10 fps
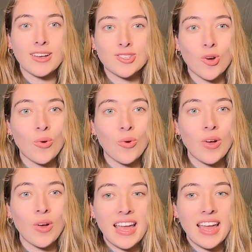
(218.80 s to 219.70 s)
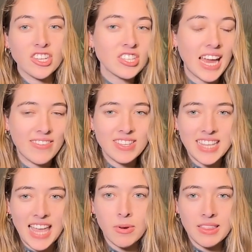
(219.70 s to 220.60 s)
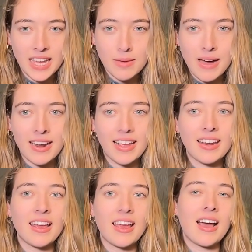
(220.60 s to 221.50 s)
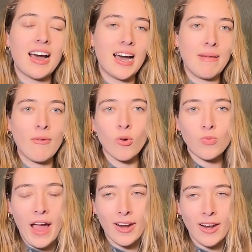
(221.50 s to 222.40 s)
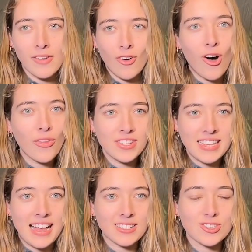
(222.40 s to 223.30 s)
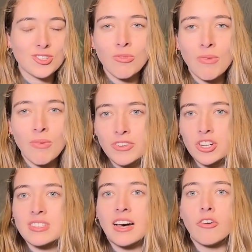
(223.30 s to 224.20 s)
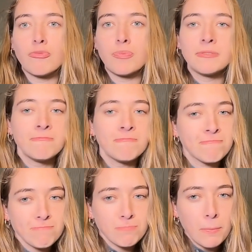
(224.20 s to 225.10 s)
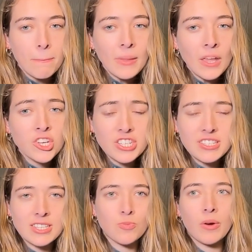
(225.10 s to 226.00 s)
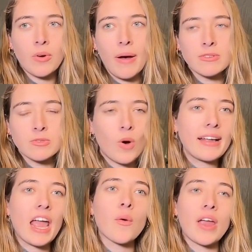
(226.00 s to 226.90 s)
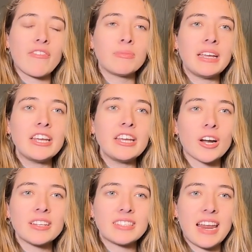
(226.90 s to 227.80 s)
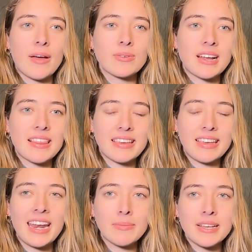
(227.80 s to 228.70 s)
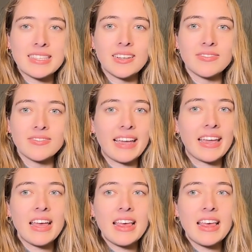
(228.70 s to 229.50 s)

So it's just kind of insane when you think about it. I won't rattle off all the stats because you can read them for yourself, but just as I was walking away from TD Garden today, I was kind of thinking to myself, like,